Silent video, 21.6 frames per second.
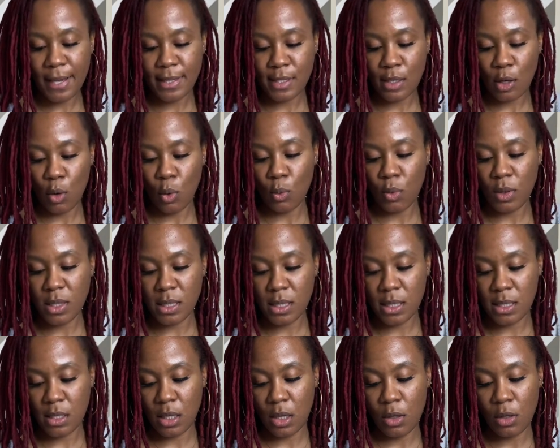So this
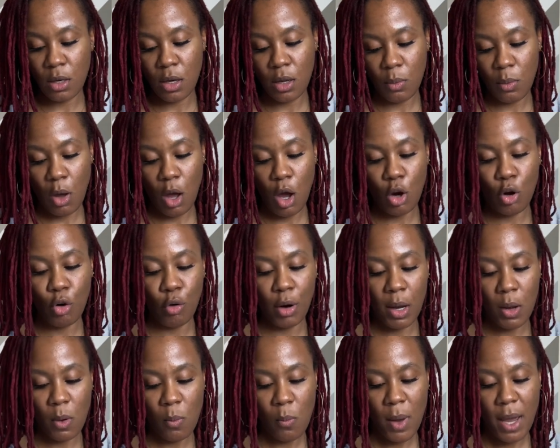is a
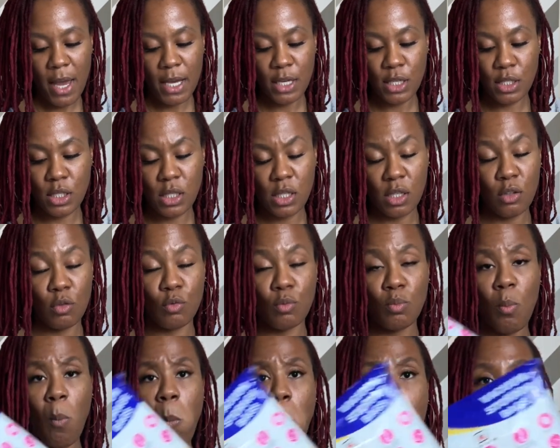great way to
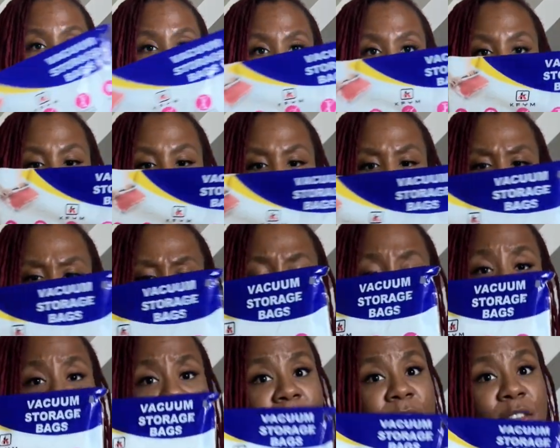
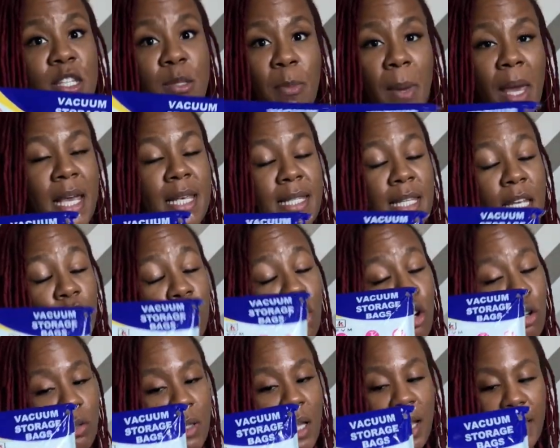save space in
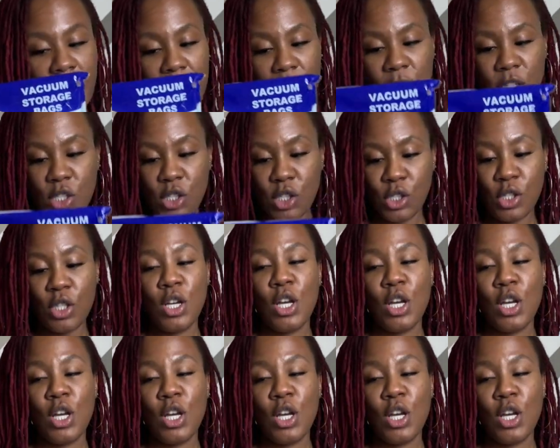your luggage.